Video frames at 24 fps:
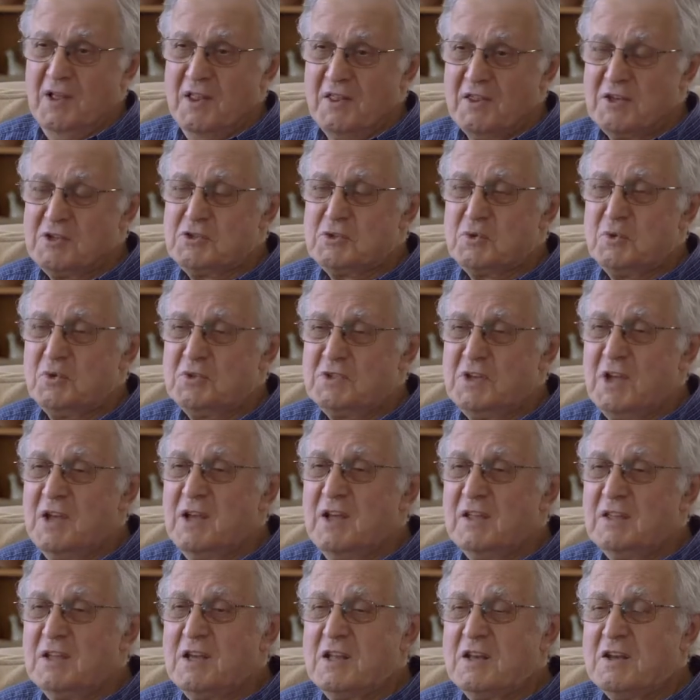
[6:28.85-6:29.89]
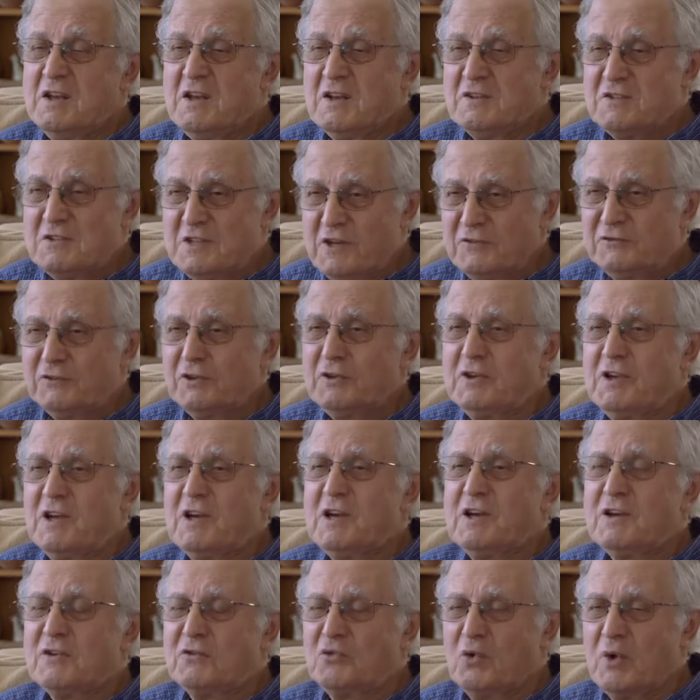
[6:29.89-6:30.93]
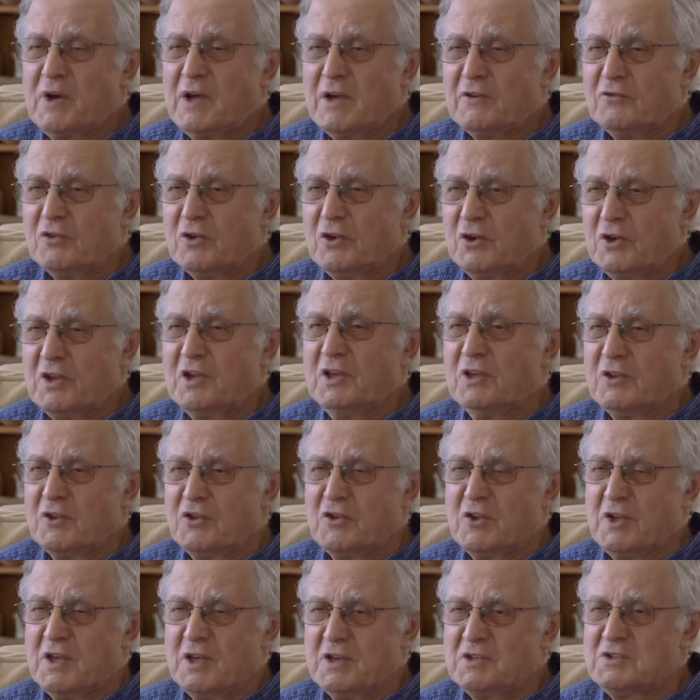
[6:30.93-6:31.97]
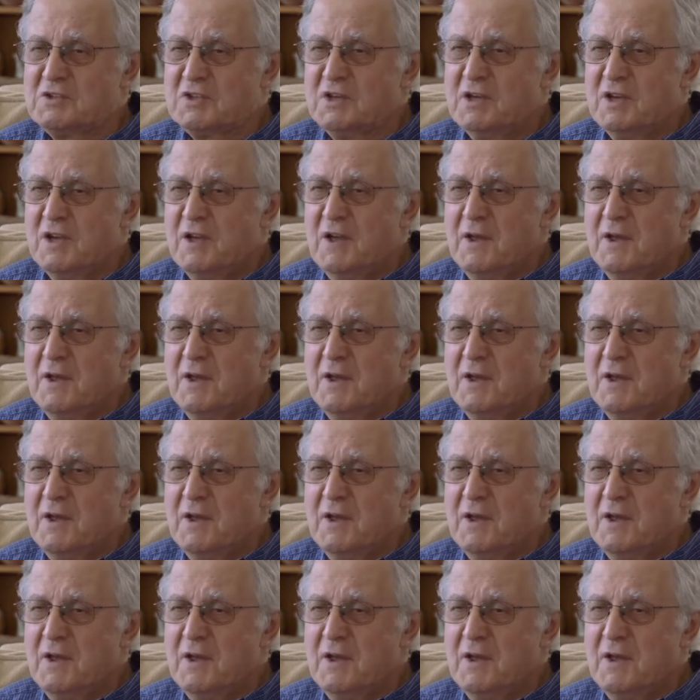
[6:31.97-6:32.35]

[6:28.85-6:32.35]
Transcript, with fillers: This was needed a different kind of way of looking at things.